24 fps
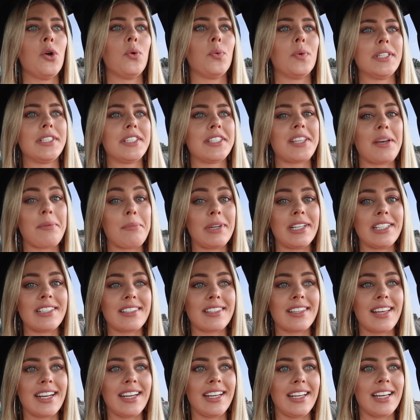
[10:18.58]
when somebody's
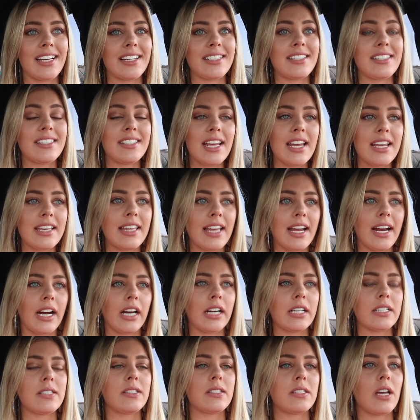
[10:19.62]
letting us stay
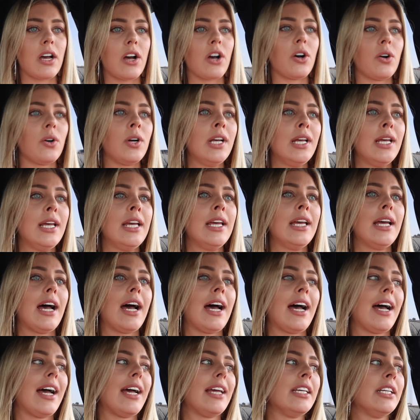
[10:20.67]
there. So
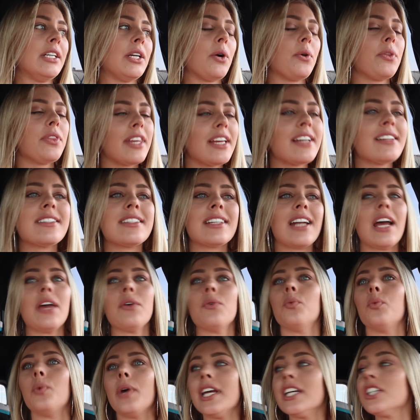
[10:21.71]
you know, things that I
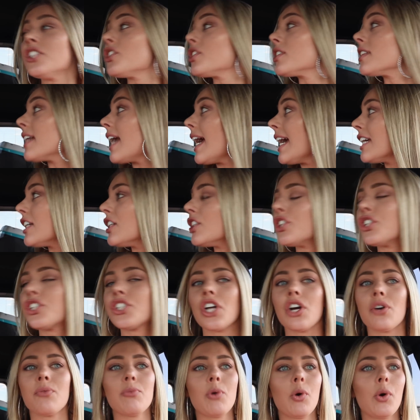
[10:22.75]
wish that I could
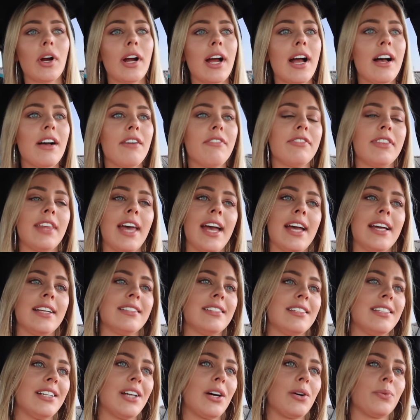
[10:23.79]
show more of,
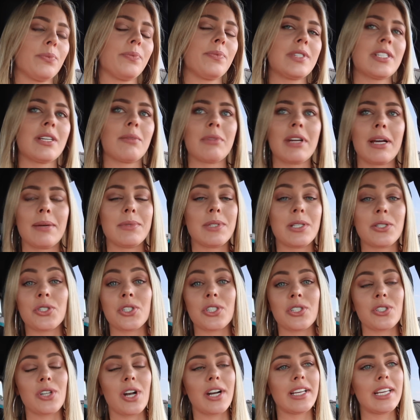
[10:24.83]
that, you know, sometimes there's
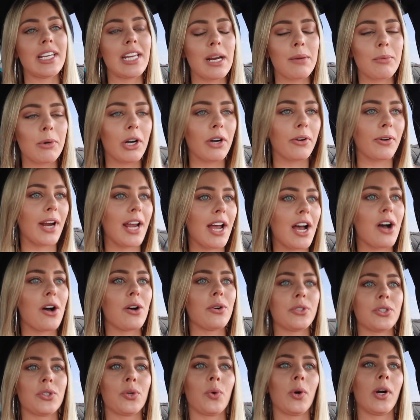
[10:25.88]
just not a camera
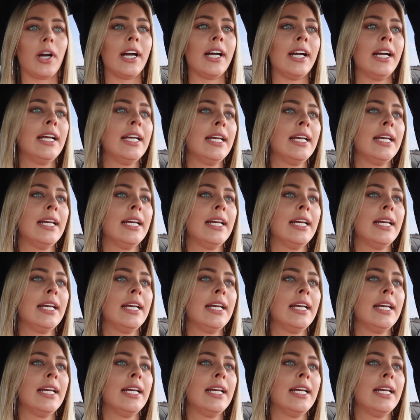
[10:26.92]
around, or